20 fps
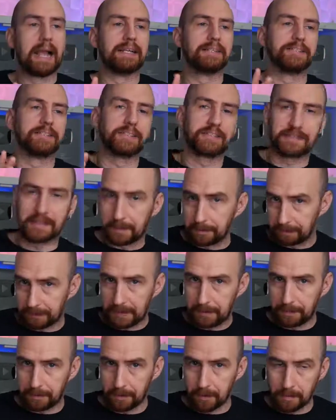
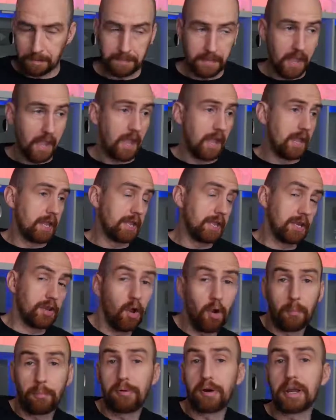Simply put, you're
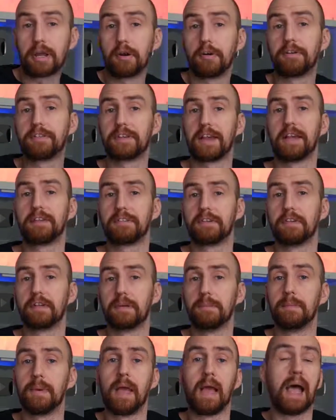not prioritizing
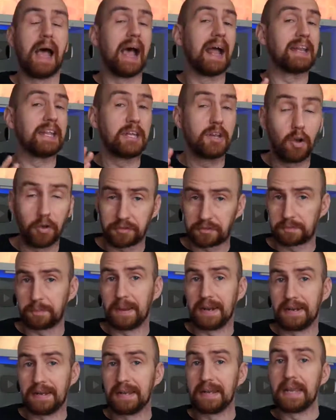them and you're not
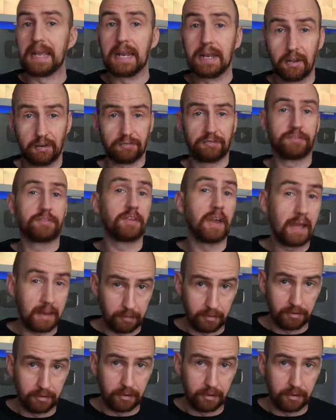spending enough time on